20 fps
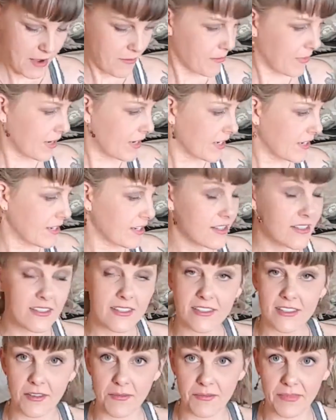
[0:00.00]
but it is
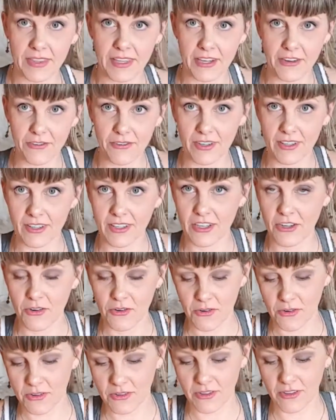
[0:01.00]
something really
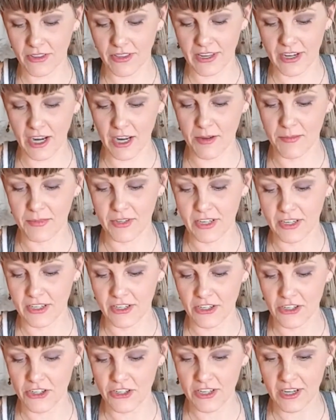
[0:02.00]
cool that I'm going
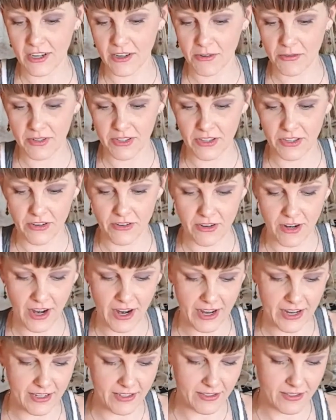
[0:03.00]
to share with you
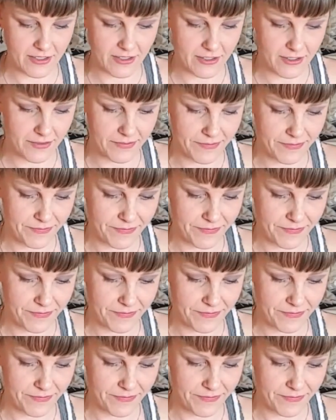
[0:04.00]
guys.